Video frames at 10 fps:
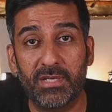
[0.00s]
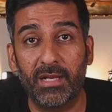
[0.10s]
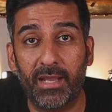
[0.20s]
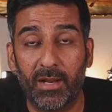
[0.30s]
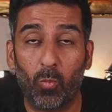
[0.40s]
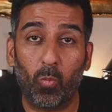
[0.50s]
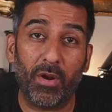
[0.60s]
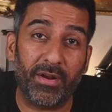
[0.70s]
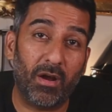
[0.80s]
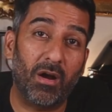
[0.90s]
still get
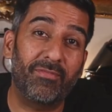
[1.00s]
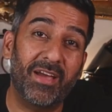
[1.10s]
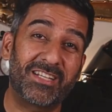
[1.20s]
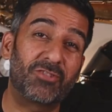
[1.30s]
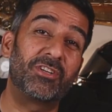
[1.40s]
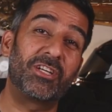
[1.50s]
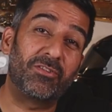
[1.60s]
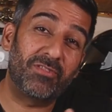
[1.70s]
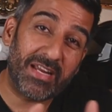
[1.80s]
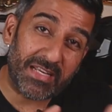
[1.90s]
1.5 extra
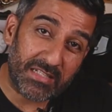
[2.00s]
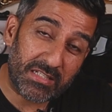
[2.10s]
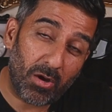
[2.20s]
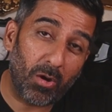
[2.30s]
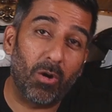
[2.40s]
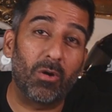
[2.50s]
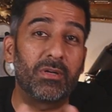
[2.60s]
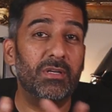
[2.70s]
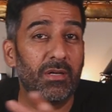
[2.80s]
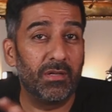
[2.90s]
degrees
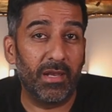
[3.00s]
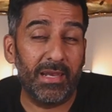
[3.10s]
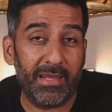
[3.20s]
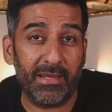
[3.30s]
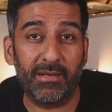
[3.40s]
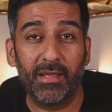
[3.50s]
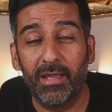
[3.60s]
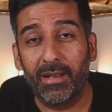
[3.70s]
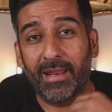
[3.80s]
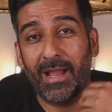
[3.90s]
on lean.
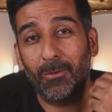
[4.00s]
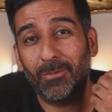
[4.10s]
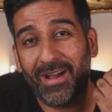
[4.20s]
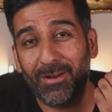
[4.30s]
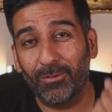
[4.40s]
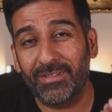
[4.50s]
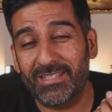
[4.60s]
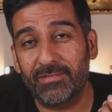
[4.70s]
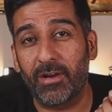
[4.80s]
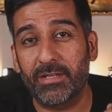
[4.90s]
Now, I know
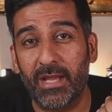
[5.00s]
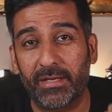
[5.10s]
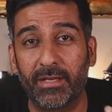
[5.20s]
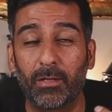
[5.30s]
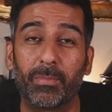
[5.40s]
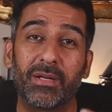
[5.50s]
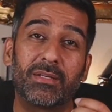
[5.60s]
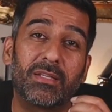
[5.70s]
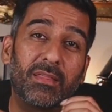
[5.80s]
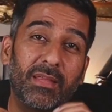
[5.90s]
this is very technical,
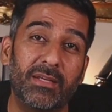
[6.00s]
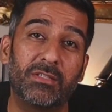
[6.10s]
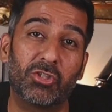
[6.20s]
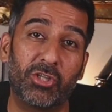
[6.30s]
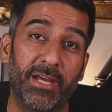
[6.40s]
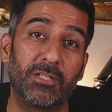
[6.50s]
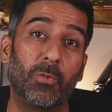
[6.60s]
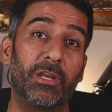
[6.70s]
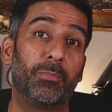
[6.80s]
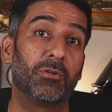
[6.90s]
but things
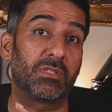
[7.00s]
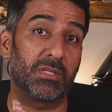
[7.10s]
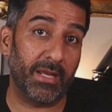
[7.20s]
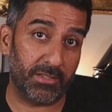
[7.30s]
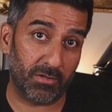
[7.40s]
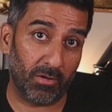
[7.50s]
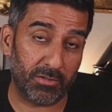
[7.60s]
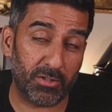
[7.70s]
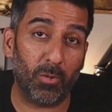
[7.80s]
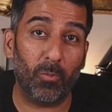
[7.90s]
change when you put slicks
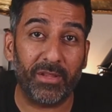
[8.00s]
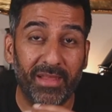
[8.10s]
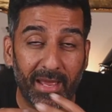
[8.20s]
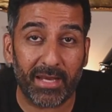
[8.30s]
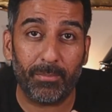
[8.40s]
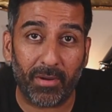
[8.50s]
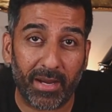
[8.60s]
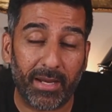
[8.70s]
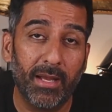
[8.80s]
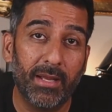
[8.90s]
on. So with any
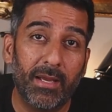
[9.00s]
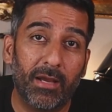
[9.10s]
bike,